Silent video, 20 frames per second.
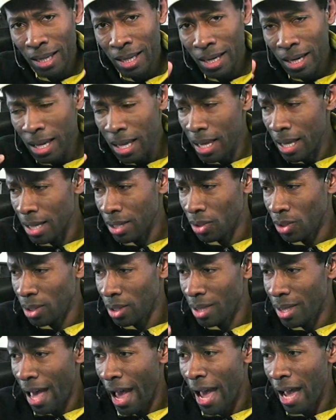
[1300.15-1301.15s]
It
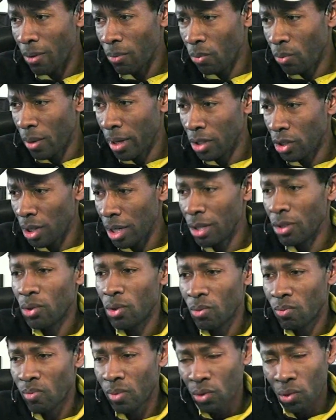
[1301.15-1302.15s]
is that which is
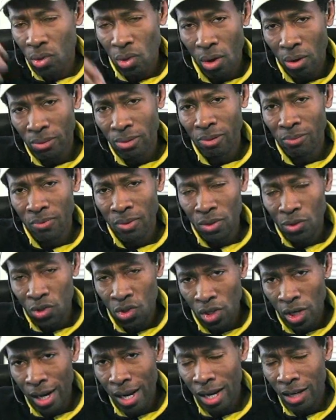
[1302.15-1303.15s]
the result of the
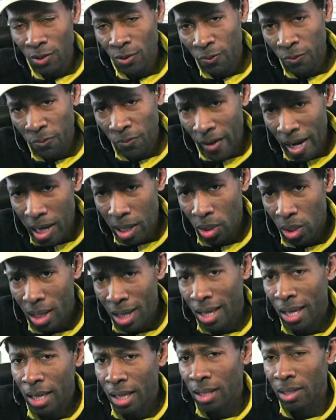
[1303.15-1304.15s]
change. Faith
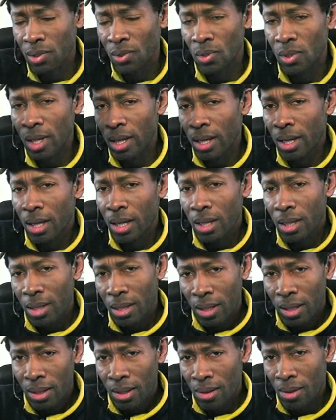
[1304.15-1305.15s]
is
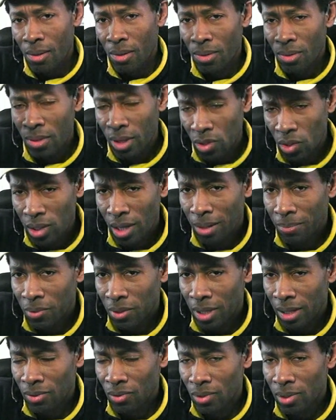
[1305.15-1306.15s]
the
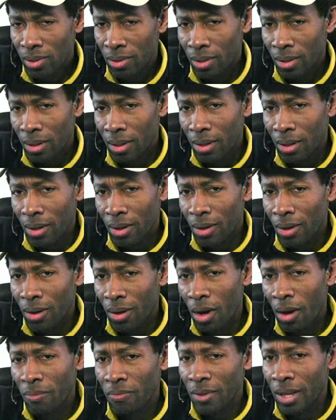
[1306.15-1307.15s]
substance
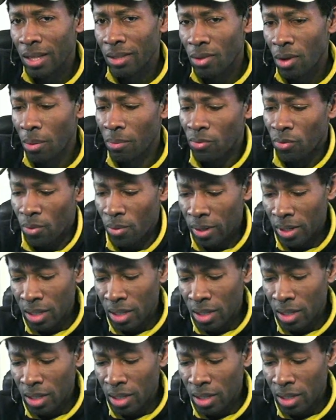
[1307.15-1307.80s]
of things hoped for.